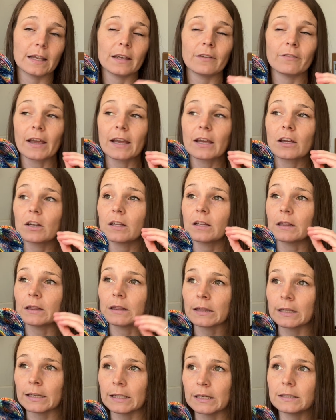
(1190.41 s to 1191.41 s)
If I could at
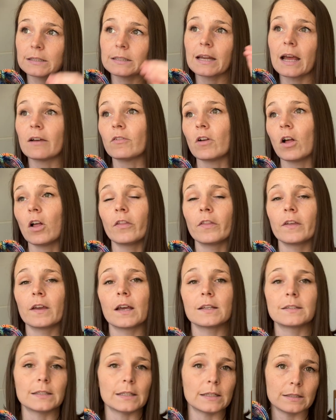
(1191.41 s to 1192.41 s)
least have all the
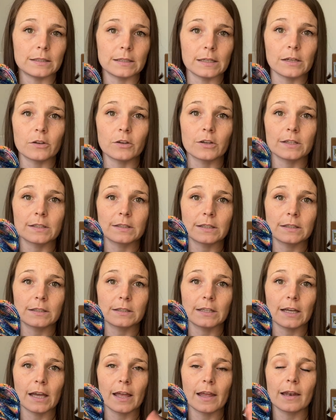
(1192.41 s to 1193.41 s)
gusset decreases
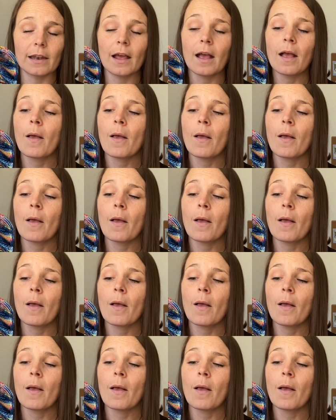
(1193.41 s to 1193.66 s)
done